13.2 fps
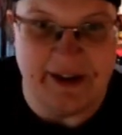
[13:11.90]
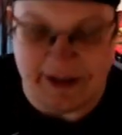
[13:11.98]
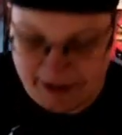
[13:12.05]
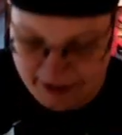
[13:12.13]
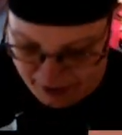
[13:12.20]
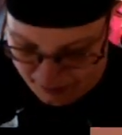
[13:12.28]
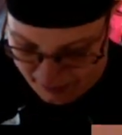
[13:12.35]

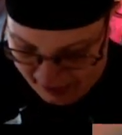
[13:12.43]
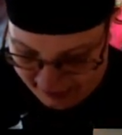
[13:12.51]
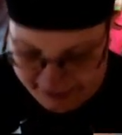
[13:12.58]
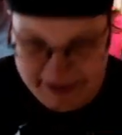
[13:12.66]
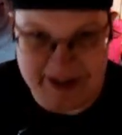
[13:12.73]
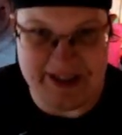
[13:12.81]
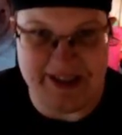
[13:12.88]
your
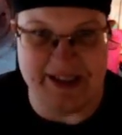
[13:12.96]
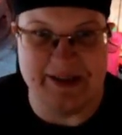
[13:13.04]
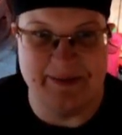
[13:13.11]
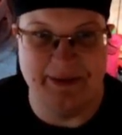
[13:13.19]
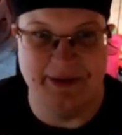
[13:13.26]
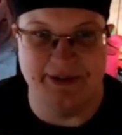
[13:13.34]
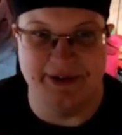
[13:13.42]
Wilderness
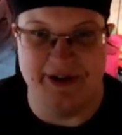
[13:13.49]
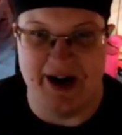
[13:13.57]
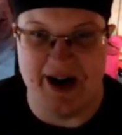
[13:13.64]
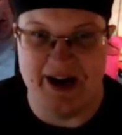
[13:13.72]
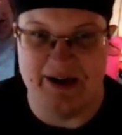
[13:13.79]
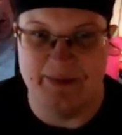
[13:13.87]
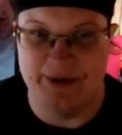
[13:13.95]
Explorer
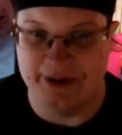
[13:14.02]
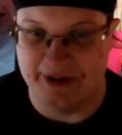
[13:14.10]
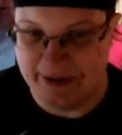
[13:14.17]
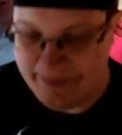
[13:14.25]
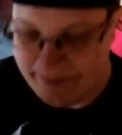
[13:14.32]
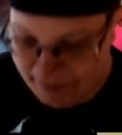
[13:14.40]
Handbook.